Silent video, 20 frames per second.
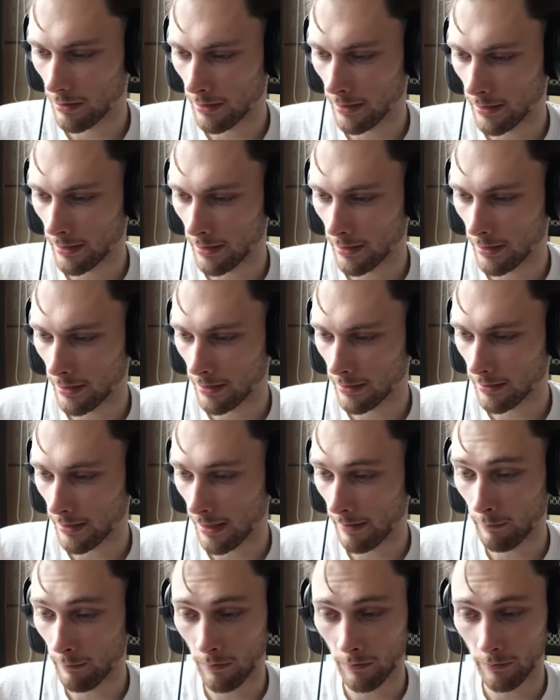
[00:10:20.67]
I got,
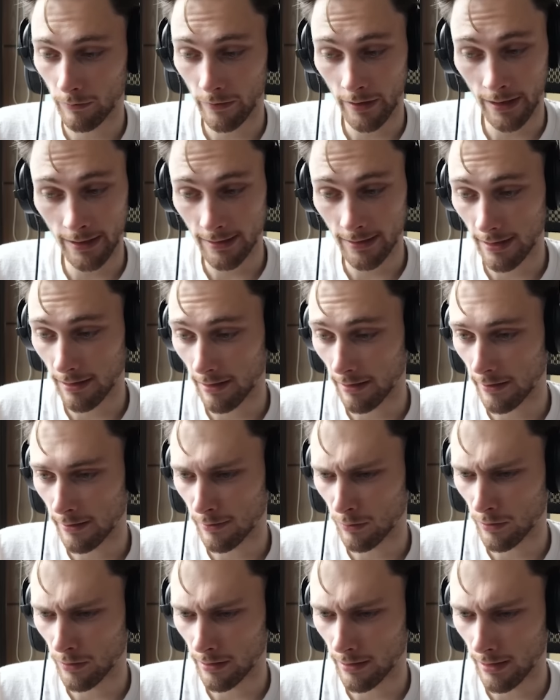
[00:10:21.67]
I'm 19th on
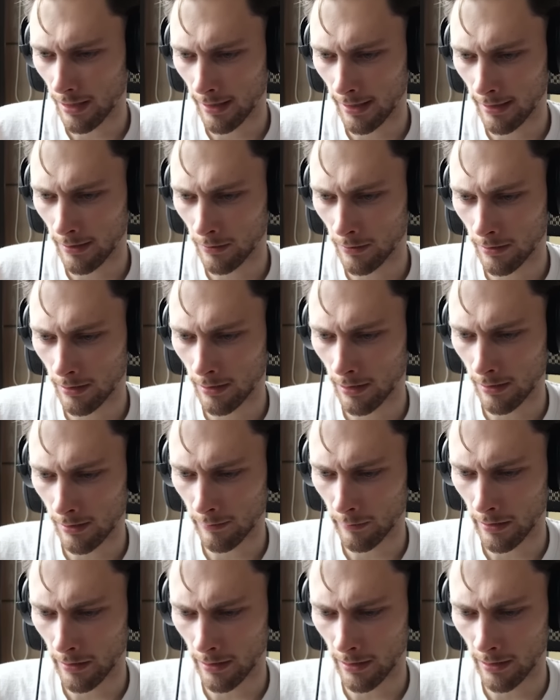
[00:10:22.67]
this one. I think it was because
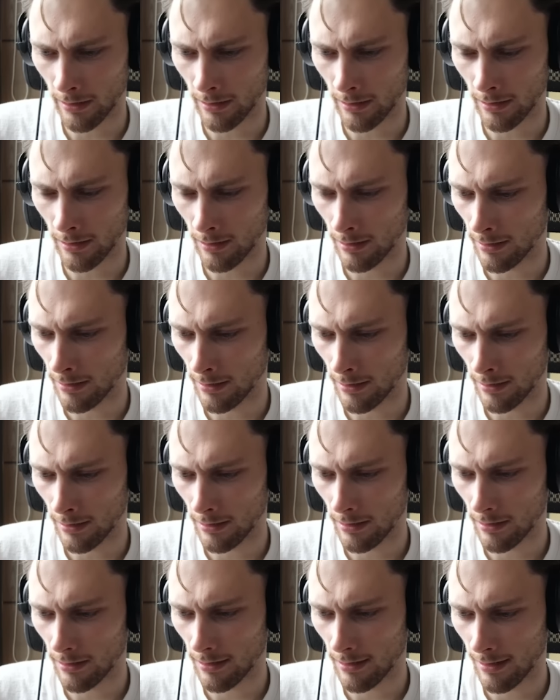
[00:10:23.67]
my
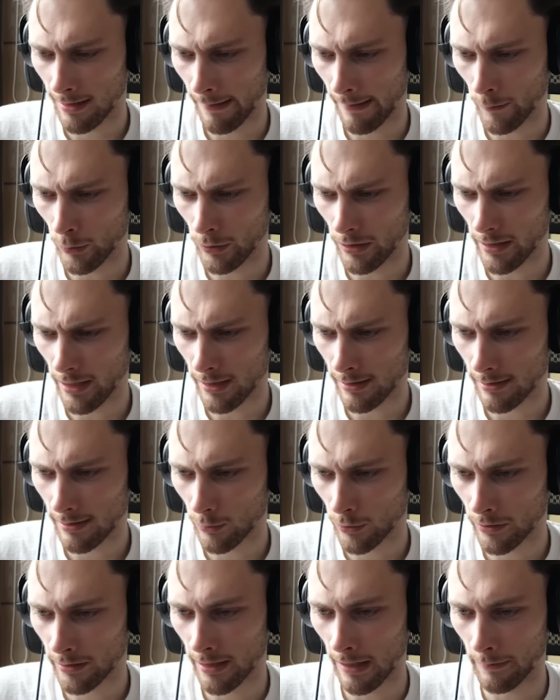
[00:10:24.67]
Cambodia, I guess.
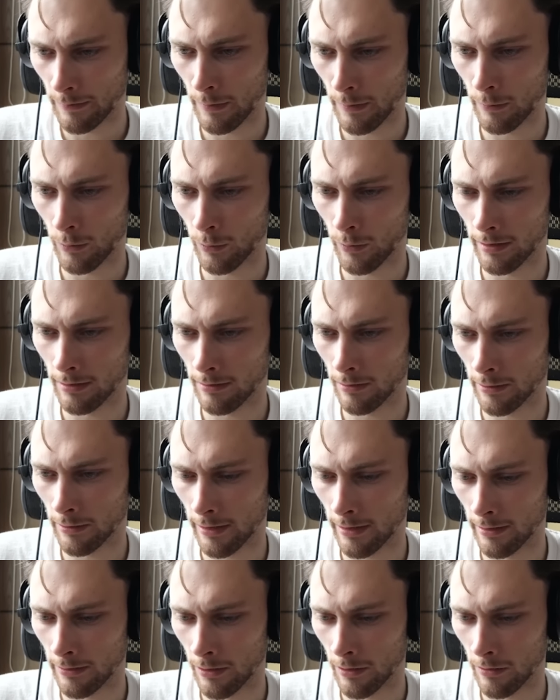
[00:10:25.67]
We'll see how many people went the
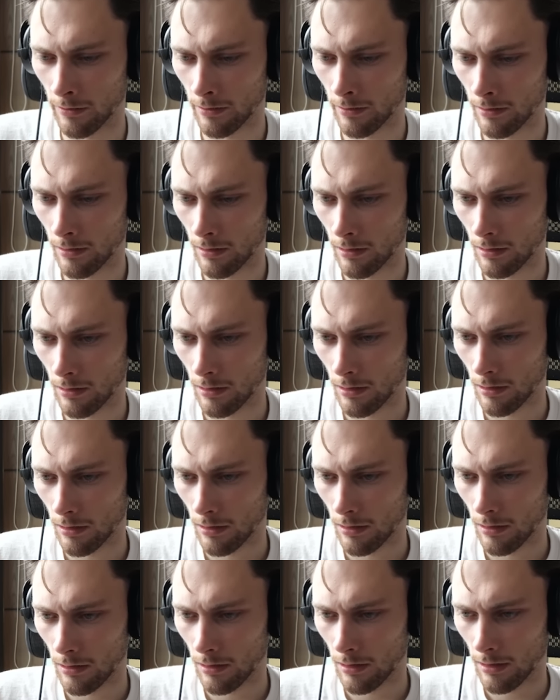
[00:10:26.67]
right Indo
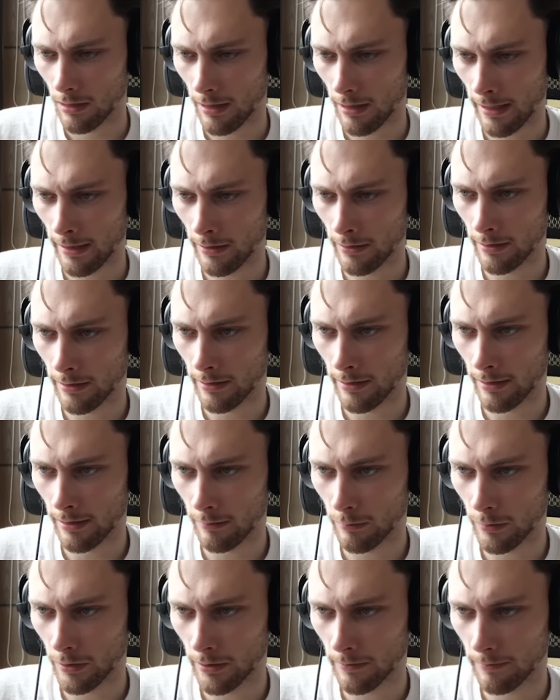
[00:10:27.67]
island there,
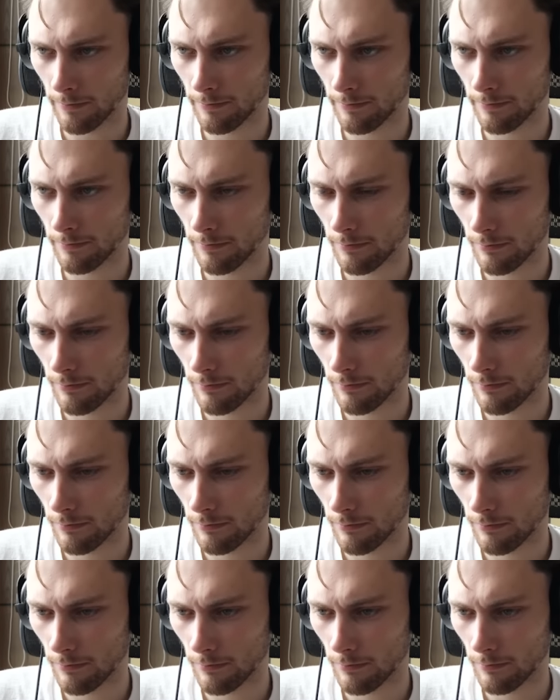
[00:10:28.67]
but
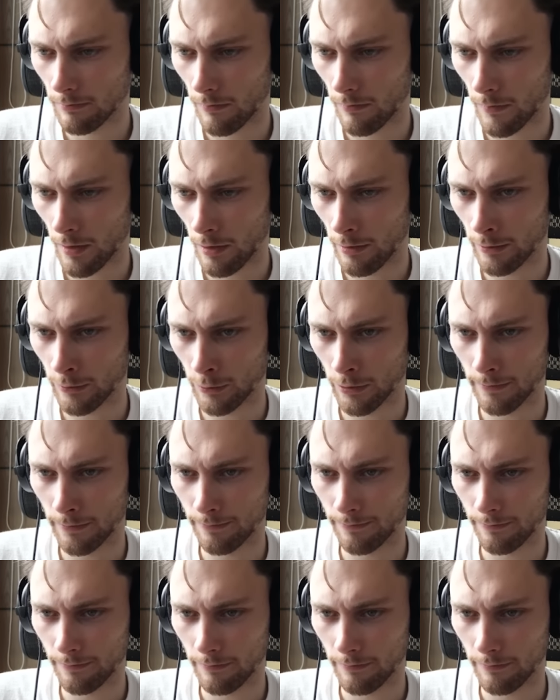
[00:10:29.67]
round one.